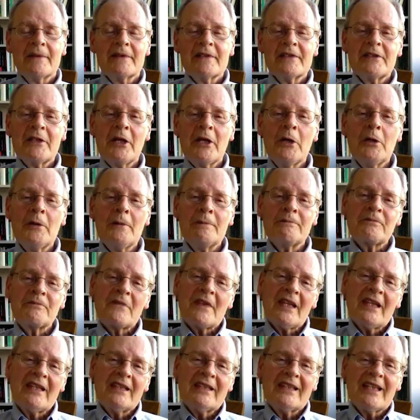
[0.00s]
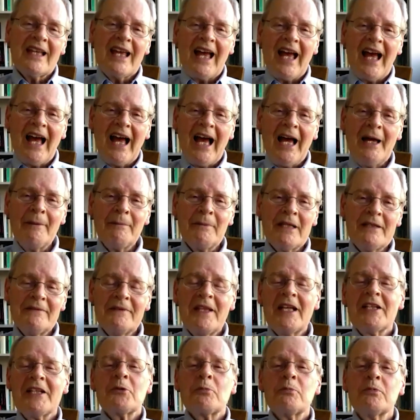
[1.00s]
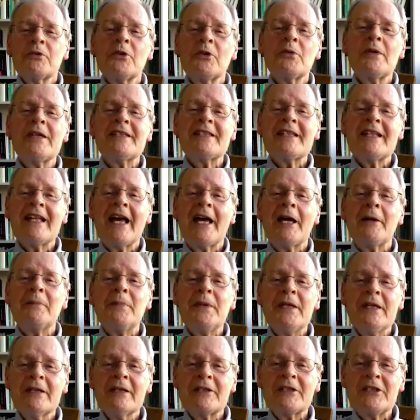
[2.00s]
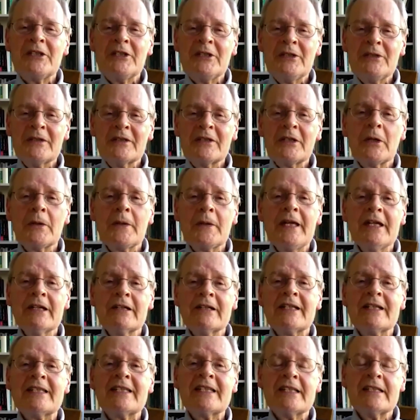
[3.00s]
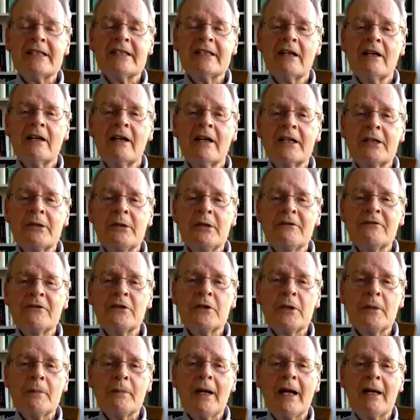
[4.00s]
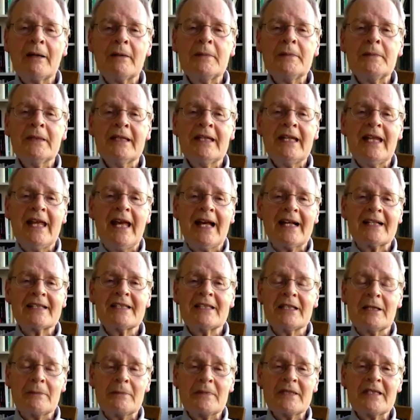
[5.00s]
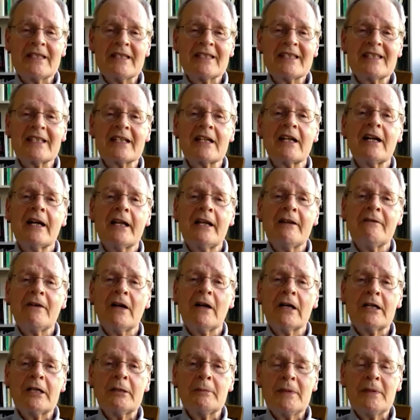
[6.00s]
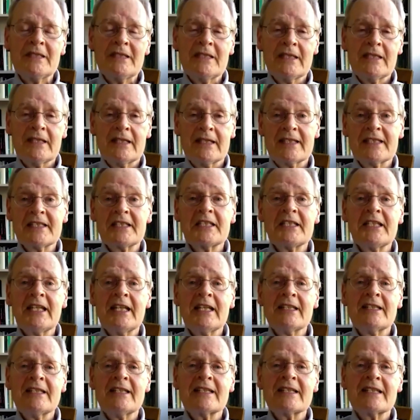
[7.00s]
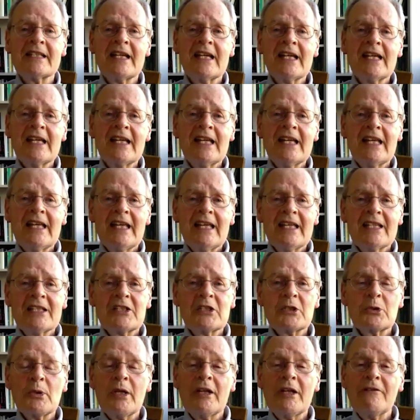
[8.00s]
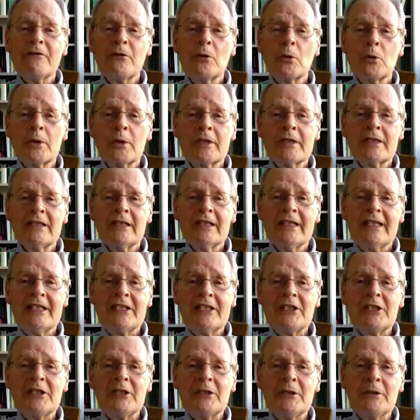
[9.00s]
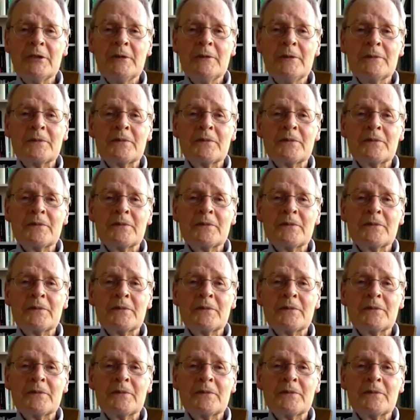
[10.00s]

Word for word: So I'm, that's for the reason I appeal to coherence in arguing for the probability axioms. It's the kind of argument that extends straightforwardly to